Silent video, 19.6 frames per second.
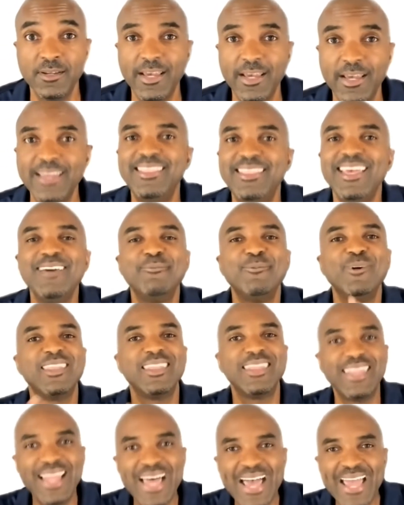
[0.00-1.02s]
And then when
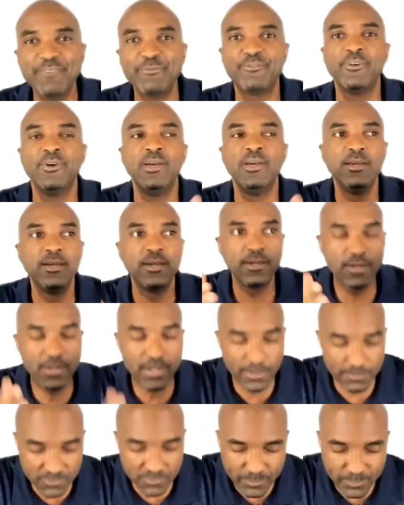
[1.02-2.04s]
life
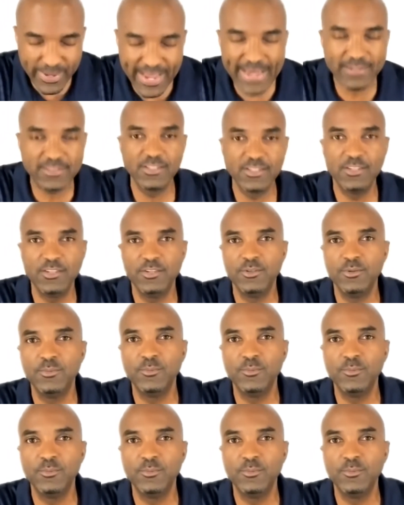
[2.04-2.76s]
comes back to you,